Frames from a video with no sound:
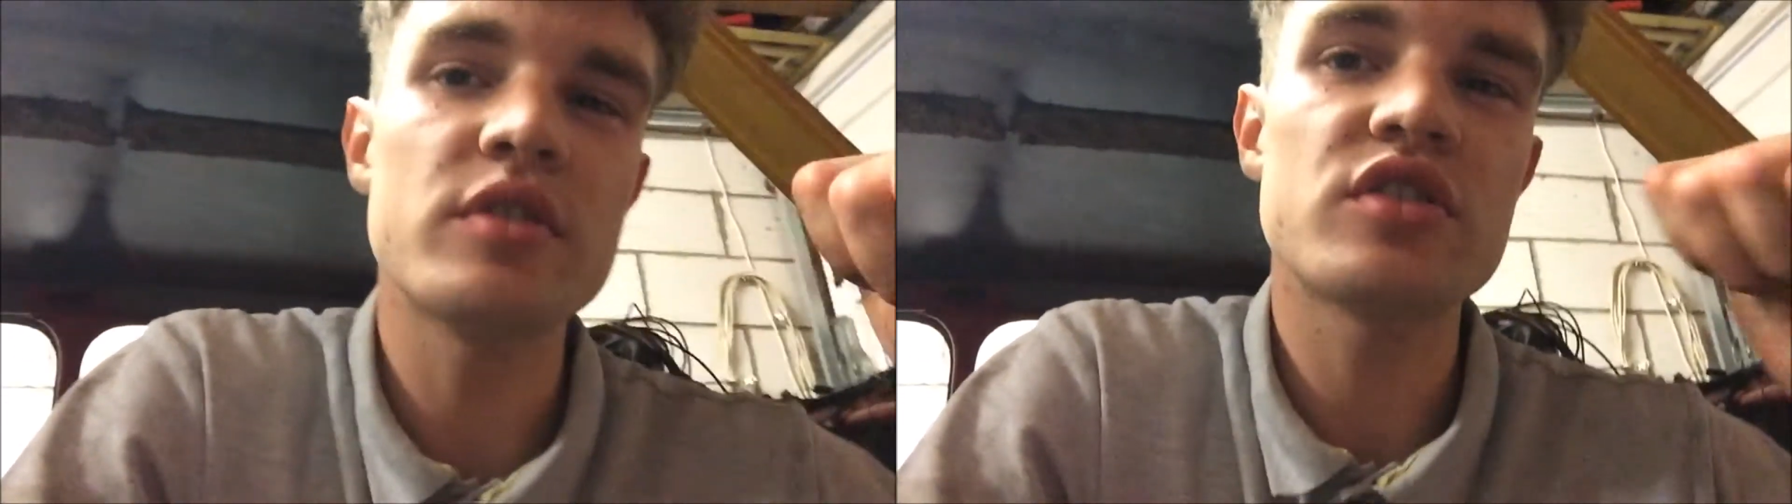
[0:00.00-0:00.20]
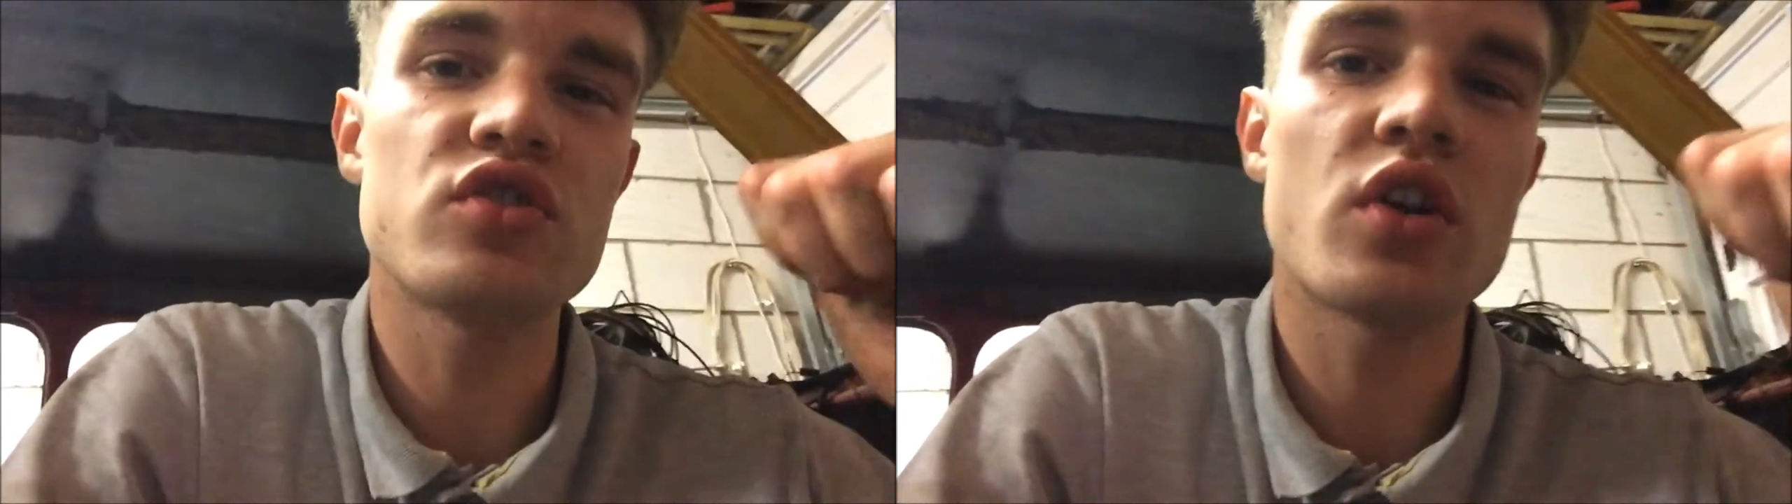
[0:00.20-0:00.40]

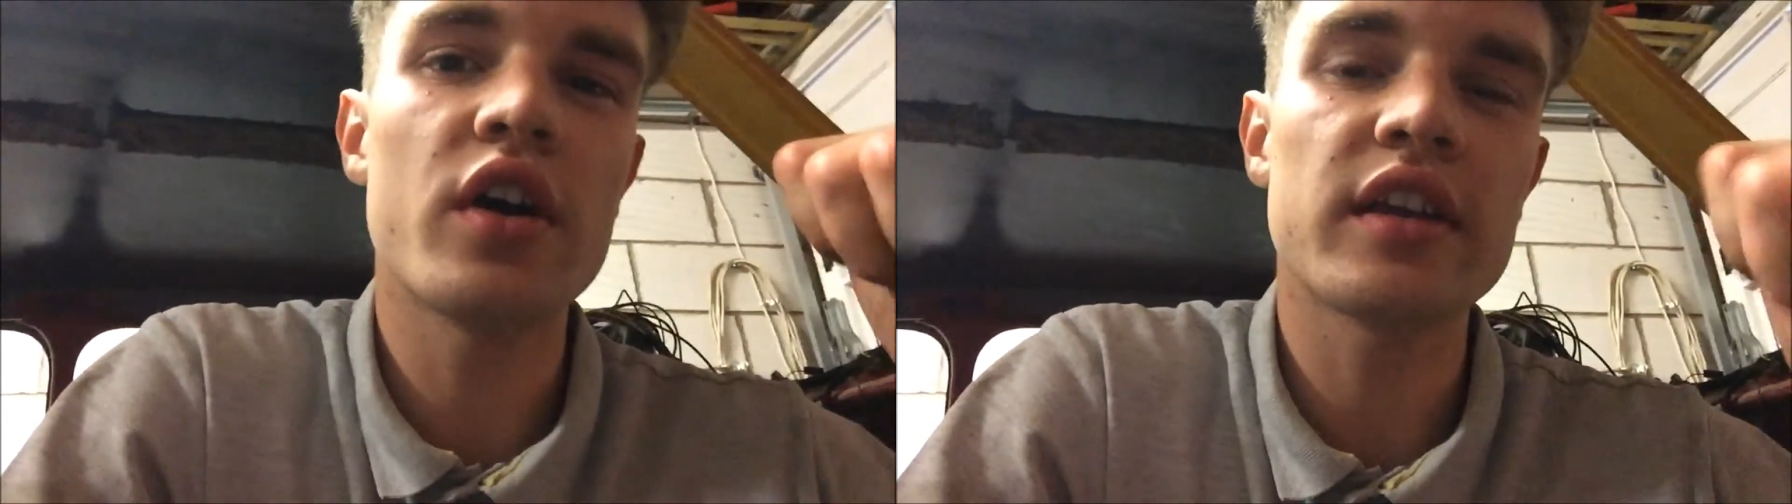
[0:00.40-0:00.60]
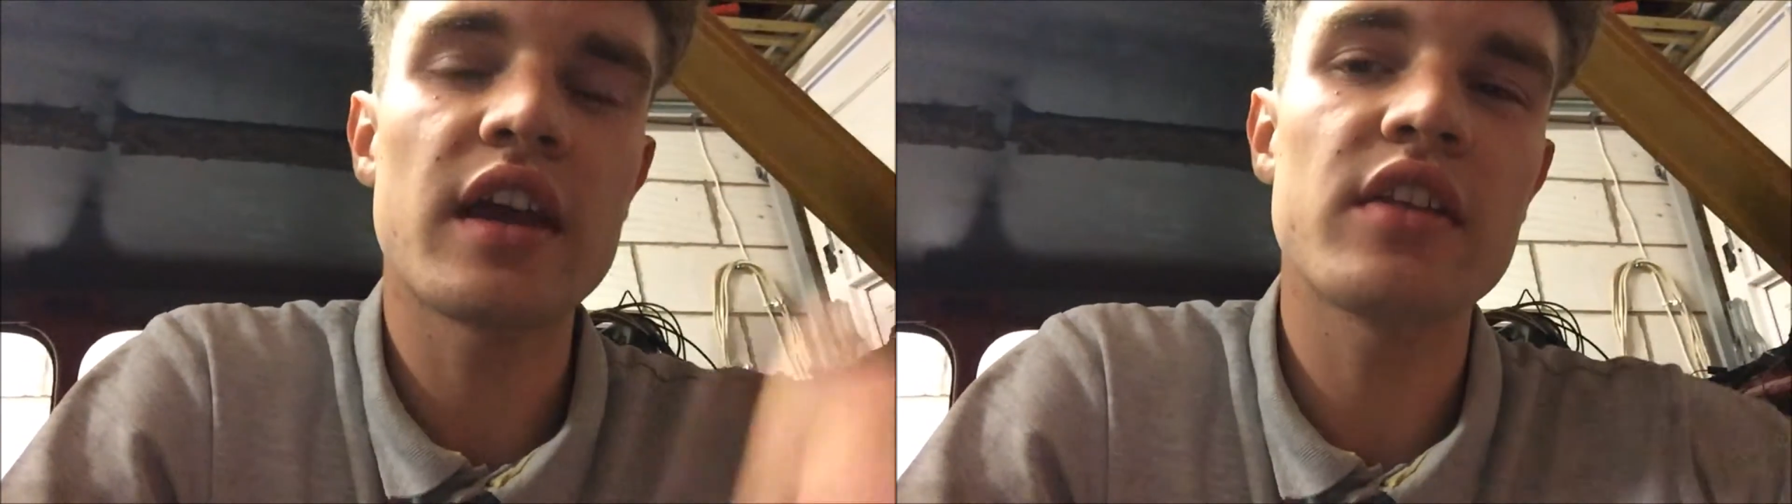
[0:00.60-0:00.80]
is to
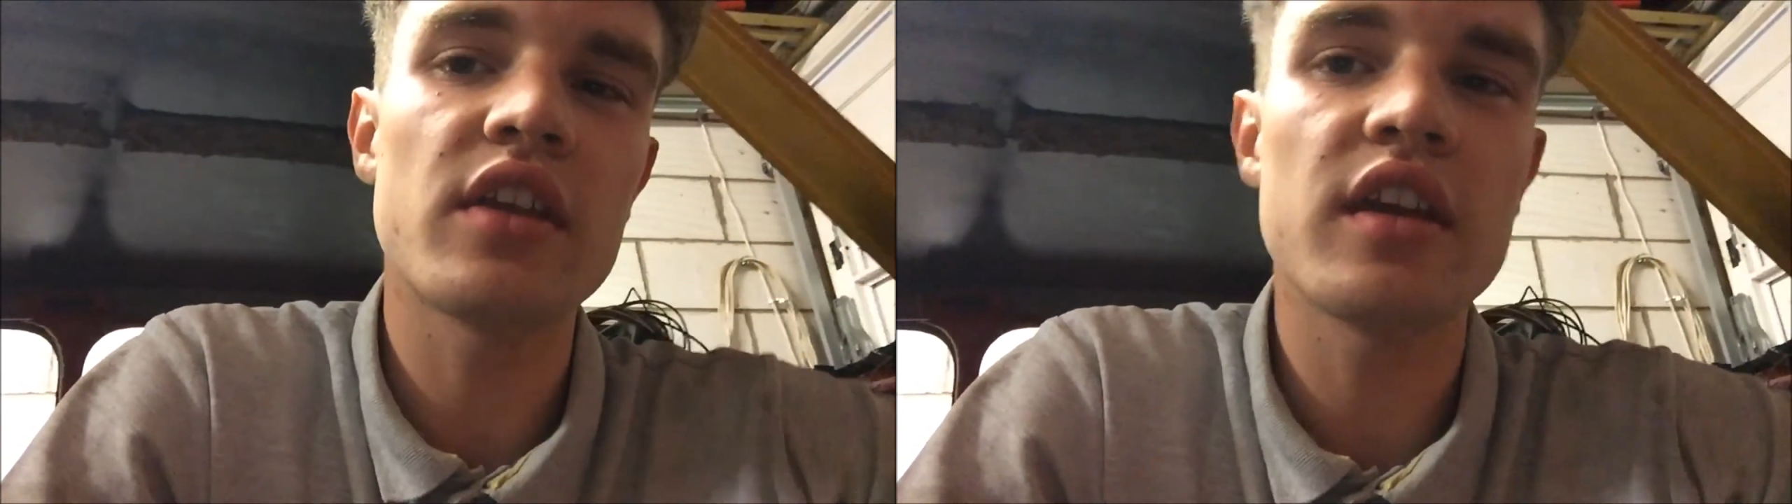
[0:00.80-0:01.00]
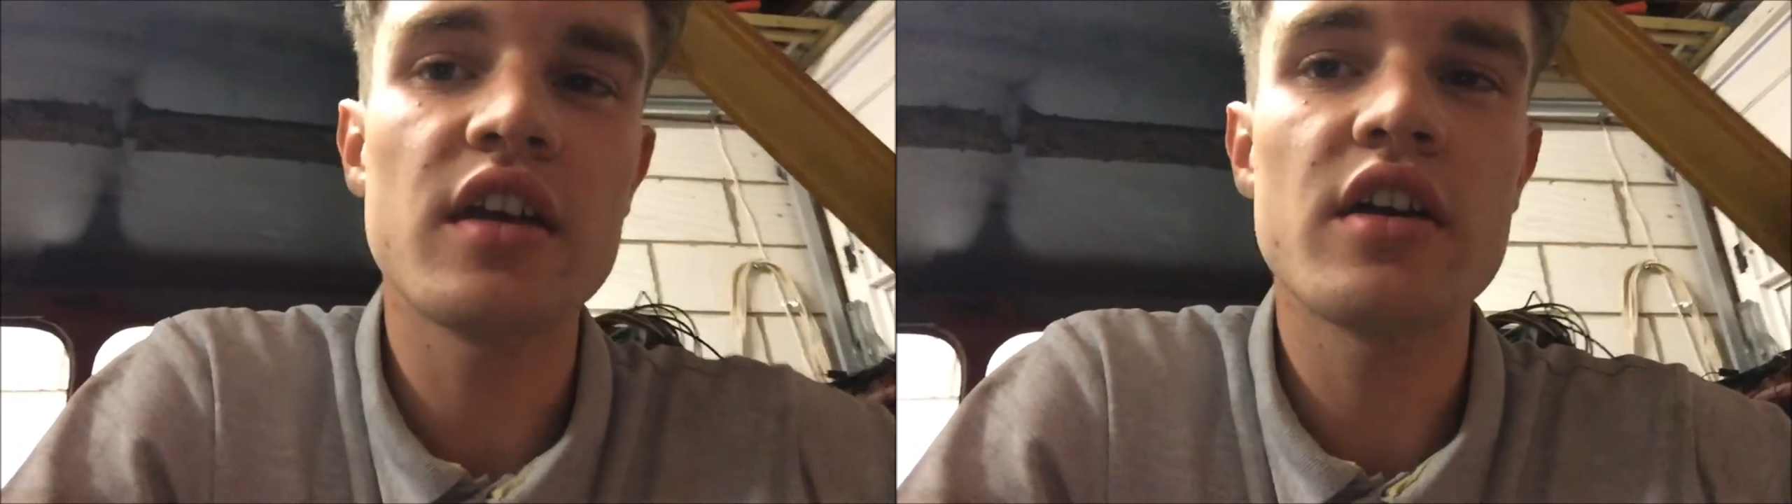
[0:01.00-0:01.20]
try and get
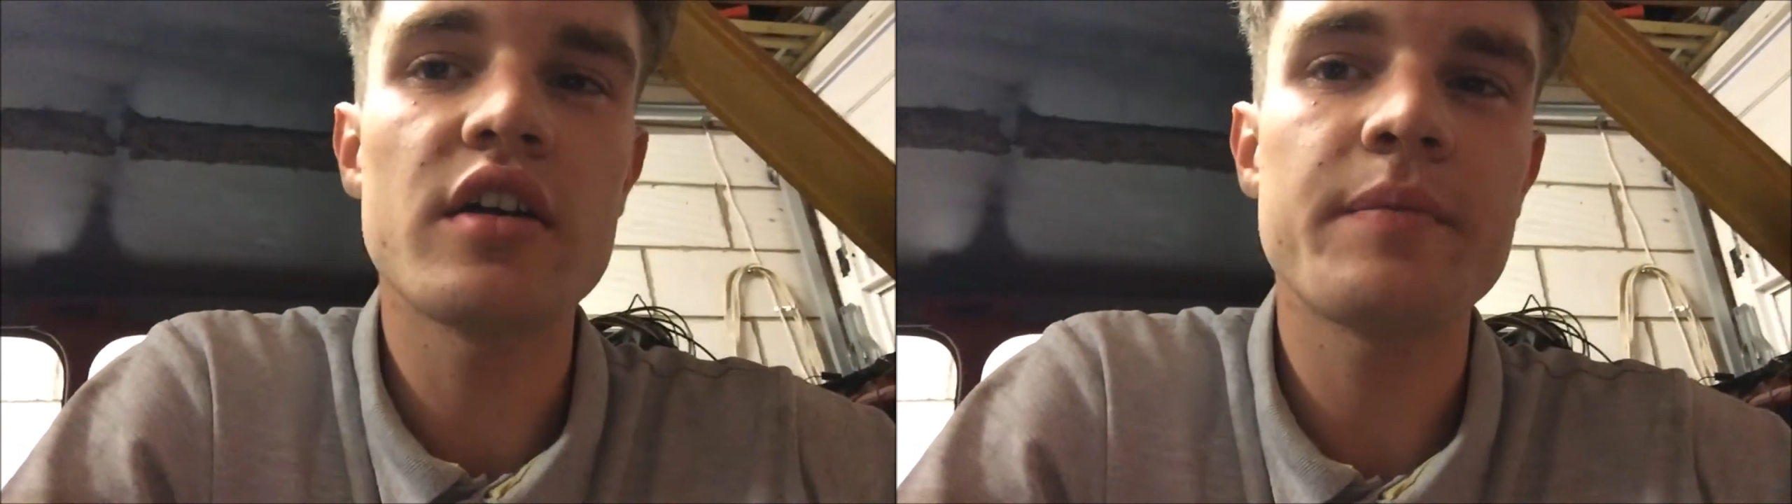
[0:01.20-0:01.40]
the